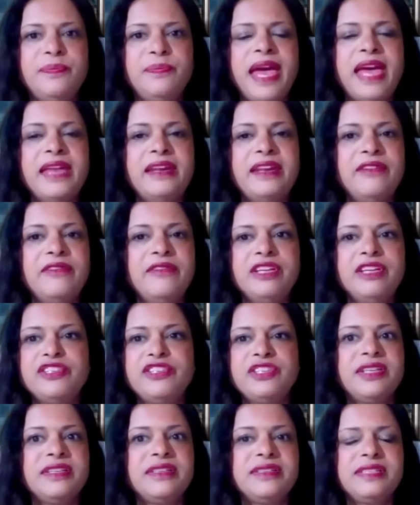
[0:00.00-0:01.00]
Japan and
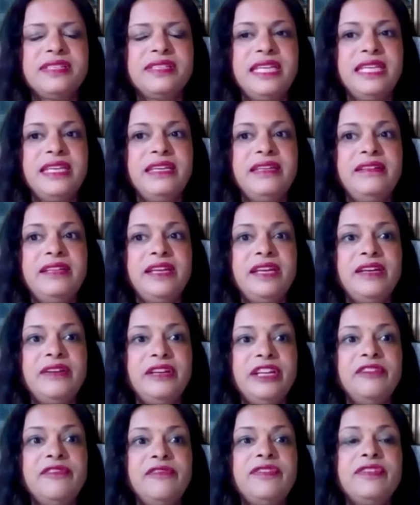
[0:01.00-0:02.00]
Russia are seeing their
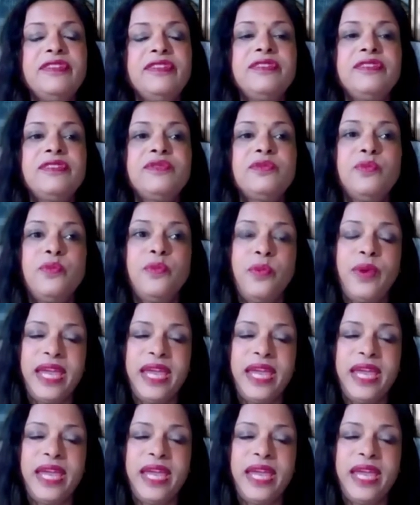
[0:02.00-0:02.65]
influence